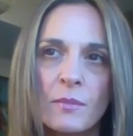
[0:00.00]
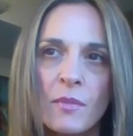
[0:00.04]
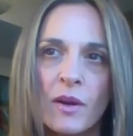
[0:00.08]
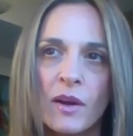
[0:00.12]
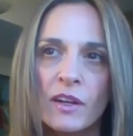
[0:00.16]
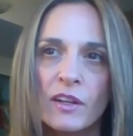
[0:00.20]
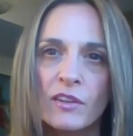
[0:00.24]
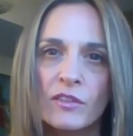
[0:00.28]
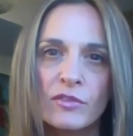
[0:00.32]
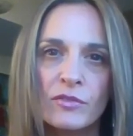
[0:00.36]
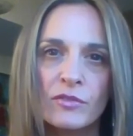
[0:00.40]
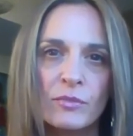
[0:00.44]

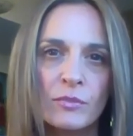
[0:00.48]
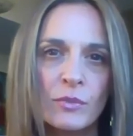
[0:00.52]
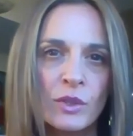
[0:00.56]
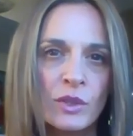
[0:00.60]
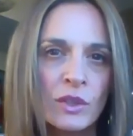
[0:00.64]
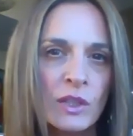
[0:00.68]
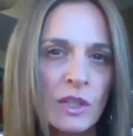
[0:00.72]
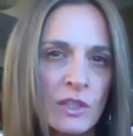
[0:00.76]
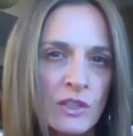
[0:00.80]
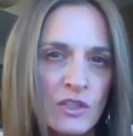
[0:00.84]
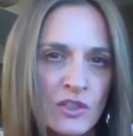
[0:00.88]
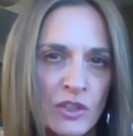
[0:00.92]
might have
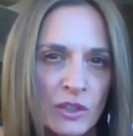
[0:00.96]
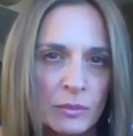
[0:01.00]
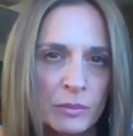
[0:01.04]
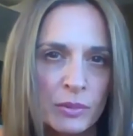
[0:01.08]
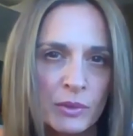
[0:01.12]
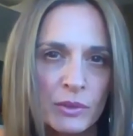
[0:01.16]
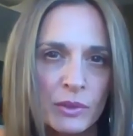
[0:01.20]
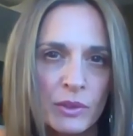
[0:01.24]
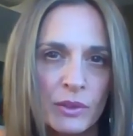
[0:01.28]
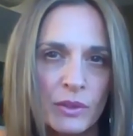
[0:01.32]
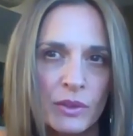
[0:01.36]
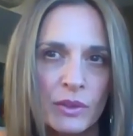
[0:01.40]
Moon conjunct
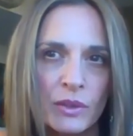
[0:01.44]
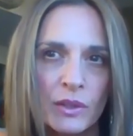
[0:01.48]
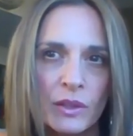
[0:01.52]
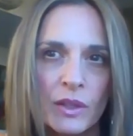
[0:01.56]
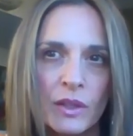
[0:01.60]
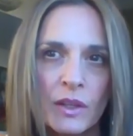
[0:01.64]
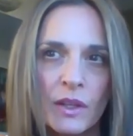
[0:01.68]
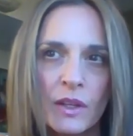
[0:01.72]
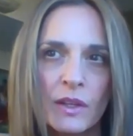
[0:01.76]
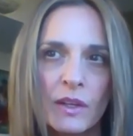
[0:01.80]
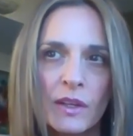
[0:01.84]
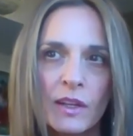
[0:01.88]
Pluto,
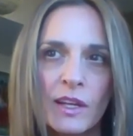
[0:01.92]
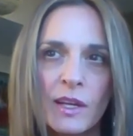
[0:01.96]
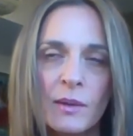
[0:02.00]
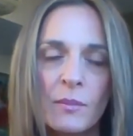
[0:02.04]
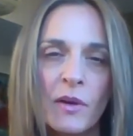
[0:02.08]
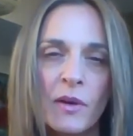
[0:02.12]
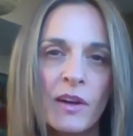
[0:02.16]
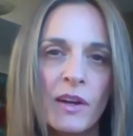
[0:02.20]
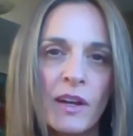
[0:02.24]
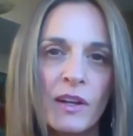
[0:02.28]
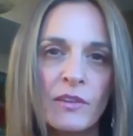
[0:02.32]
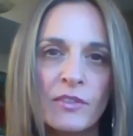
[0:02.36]
he
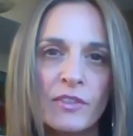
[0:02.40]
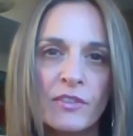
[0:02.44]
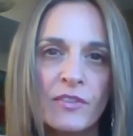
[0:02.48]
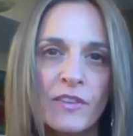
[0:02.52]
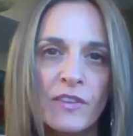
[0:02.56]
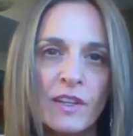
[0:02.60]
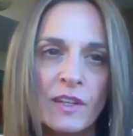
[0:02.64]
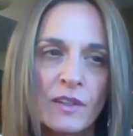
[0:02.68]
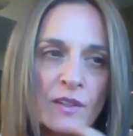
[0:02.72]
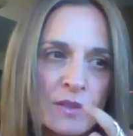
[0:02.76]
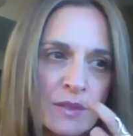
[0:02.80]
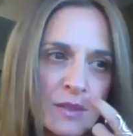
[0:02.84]
might have a
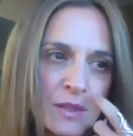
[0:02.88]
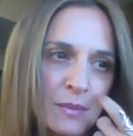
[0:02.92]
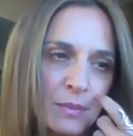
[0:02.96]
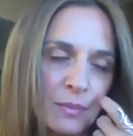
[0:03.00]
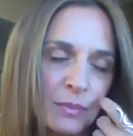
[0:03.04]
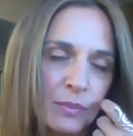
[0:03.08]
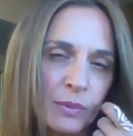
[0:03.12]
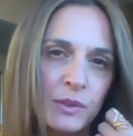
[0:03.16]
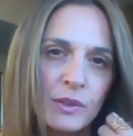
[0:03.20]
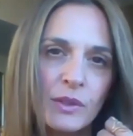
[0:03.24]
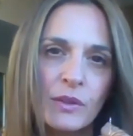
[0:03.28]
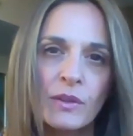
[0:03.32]
Venus
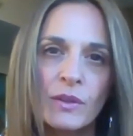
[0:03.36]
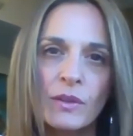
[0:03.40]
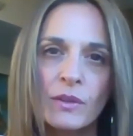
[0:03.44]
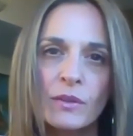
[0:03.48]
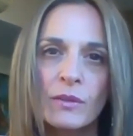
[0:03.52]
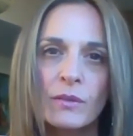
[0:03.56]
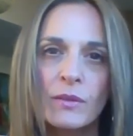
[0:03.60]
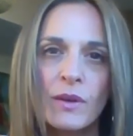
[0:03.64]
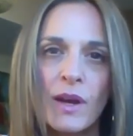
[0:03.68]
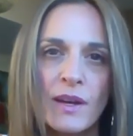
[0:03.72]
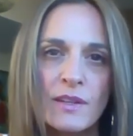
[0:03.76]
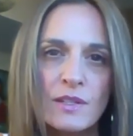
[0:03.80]

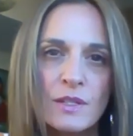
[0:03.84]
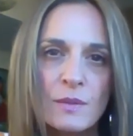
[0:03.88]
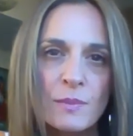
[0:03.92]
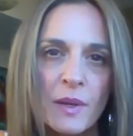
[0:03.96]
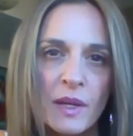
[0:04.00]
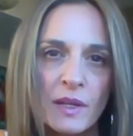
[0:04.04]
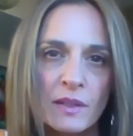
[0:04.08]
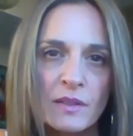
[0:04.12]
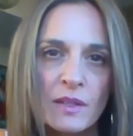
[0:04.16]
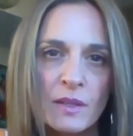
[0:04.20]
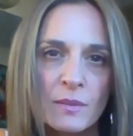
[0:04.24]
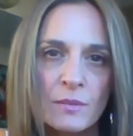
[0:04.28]
Pluto
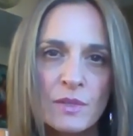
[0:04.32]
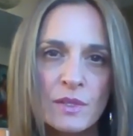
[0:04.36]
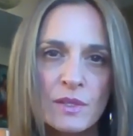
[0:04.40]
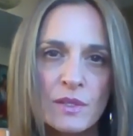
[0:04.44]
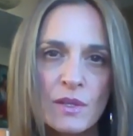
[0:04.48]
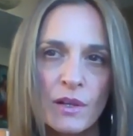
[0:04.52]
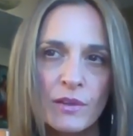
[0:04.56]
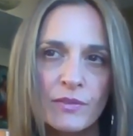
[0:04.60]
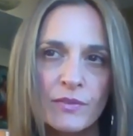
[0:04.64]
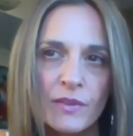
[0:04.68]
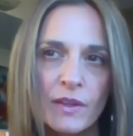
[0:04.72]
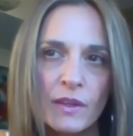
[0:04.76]
aspect
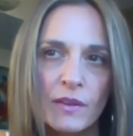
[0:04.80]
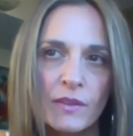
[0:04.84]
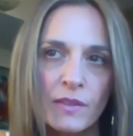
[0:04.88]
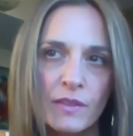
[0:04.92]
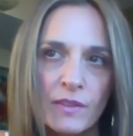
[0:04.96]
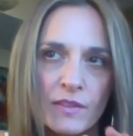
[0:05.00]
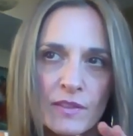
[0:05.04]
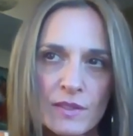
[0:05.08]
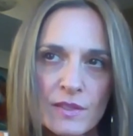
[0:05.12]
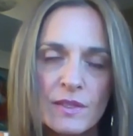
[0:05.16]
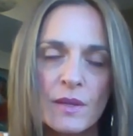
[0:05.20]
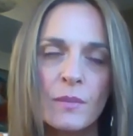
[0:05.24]
himself.
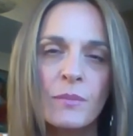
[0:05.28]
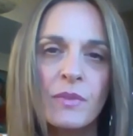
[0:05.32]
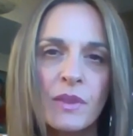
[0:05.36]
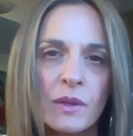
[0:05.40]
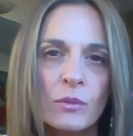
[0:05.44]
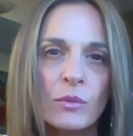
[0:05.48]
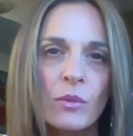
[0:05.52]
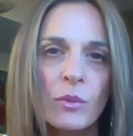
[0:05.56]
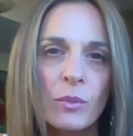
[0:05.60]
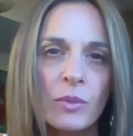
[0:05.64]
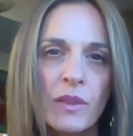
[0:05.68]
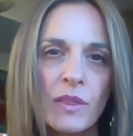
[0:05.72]

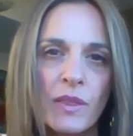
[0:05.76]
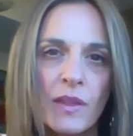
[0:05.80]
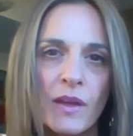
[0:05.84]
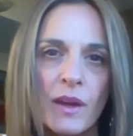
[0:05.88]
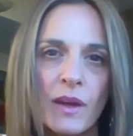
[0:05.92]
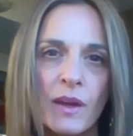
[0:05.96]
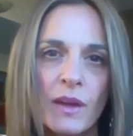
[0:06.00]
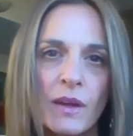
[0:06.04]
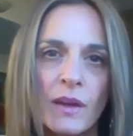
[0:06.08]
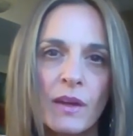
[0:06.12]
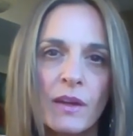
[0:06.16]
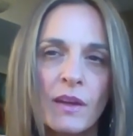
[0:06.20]
Something will be
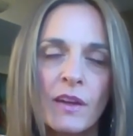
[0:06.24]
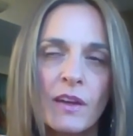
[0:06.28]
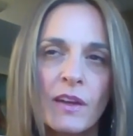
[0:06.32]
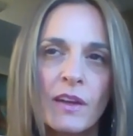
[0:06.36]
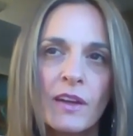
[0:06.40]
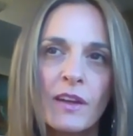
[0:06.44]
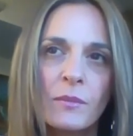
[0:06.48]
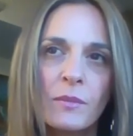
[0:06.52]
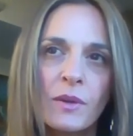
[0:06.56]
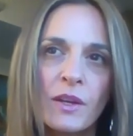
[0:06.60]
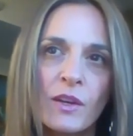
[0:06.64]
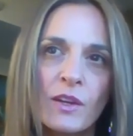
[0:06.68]
there
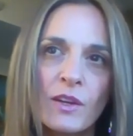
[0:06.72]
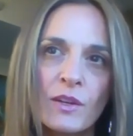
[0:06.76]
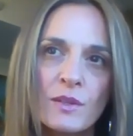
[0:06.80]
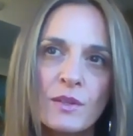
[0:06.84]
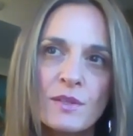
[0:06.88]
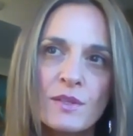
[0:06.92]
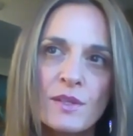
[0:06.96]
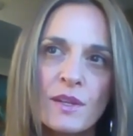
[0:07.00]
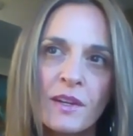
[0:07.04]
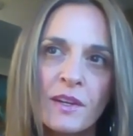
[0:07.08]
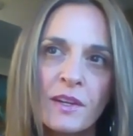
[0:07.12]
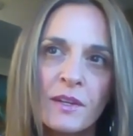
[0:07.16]

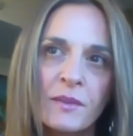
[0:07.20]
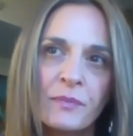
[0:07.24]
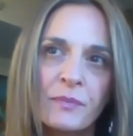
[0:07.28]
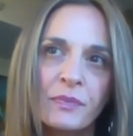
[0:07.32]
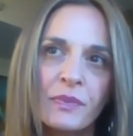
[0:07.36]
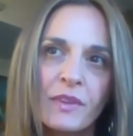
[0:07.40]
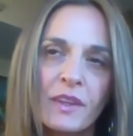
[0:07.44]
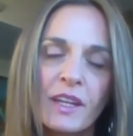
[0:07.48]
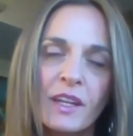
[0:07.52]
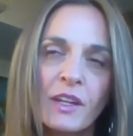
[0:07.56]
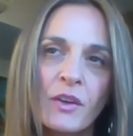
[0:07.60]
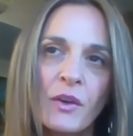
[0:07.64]
because
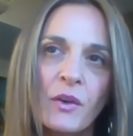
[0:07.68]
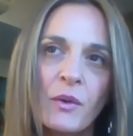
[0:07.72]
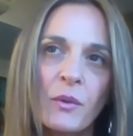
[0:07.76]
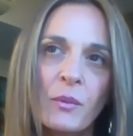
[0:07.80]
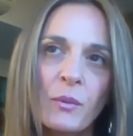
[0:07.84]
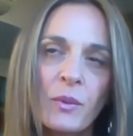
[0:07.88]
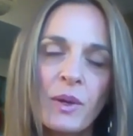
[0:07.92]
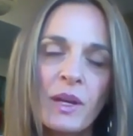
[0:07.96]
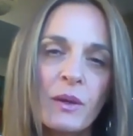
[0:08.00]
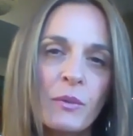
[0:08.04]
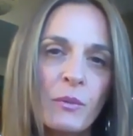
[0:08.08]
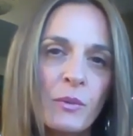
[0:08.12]

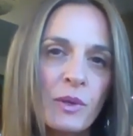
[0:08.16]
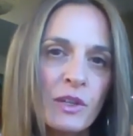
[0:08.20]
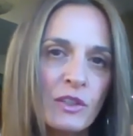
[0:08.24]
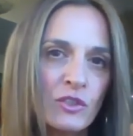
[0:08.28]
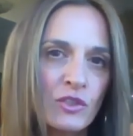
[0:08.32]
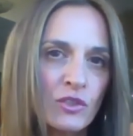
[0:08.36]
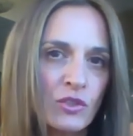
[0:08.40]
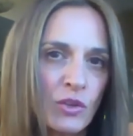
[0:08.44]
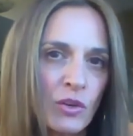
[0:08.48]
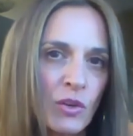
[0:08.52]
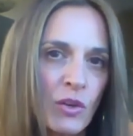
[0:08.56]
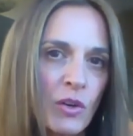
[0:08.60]
we
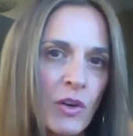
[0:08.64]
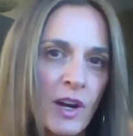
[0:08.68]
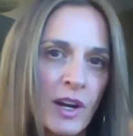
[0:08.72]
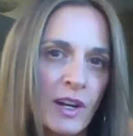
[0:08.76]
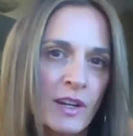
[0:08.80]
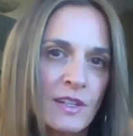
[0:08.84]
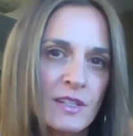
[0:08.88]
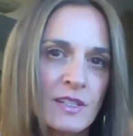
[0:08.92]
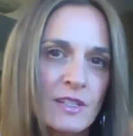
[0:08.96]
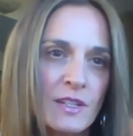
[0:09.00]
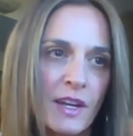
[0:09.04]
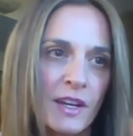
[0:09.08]
draw
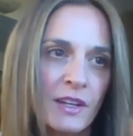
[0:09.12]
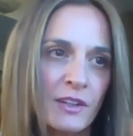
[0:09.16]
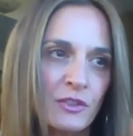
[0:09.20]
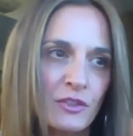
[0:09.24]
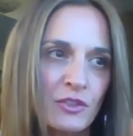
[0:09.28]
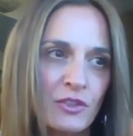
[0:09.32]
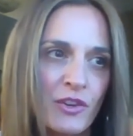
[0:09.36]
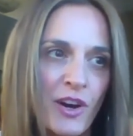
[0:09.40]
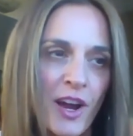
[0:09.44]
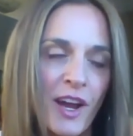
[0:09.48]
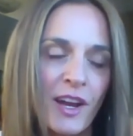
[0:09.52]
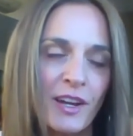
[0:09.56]
and
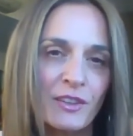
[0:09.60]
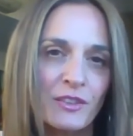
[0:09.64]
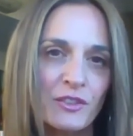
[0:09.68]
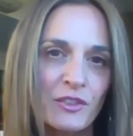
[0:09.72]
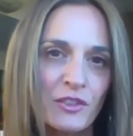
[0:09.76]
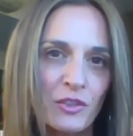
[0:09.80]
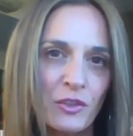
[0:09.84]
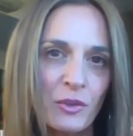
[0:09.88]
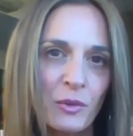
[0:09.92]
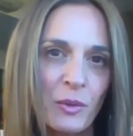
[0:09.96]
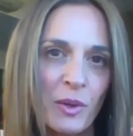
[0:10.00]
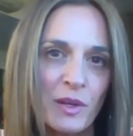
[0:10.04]
attract
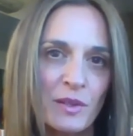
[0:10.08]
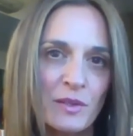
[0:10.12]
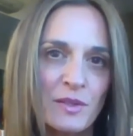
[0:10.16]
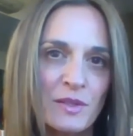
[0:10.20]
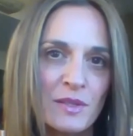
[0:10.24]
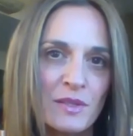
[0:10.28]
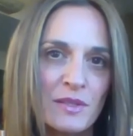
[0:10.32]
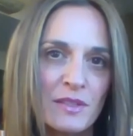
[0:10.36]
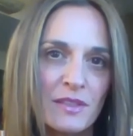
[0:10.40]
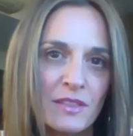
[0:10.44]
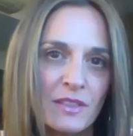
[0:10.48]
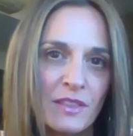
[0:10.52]
to
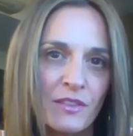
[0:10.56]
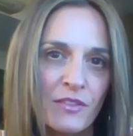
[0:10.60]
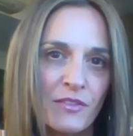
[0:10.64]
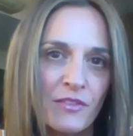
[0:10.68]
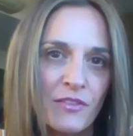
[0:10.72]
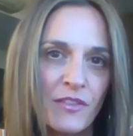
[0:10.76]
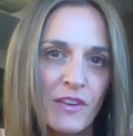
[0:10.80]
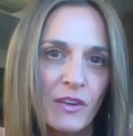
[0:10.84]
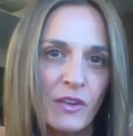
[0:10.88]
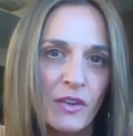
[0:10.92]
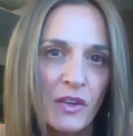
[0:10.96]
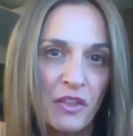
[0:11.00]
us the
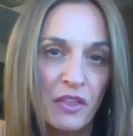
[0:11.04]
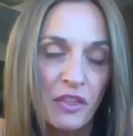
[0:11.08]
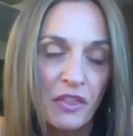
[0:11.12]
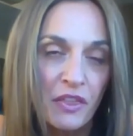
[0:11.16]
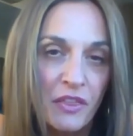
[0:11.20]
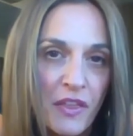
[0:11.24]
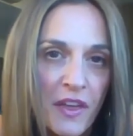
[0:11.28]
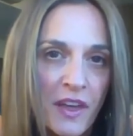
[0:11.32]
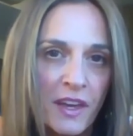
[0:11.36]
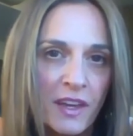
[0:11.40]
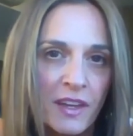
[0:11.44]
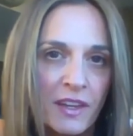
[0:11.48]
very
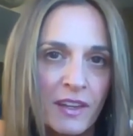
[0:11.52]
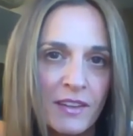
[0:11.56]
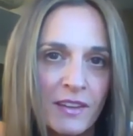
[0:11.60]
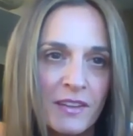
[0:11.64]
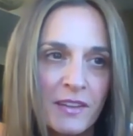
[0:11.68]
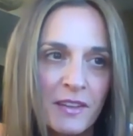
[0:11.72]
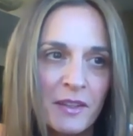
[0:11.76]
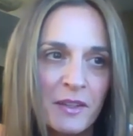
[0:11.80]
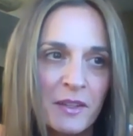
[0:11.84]
thing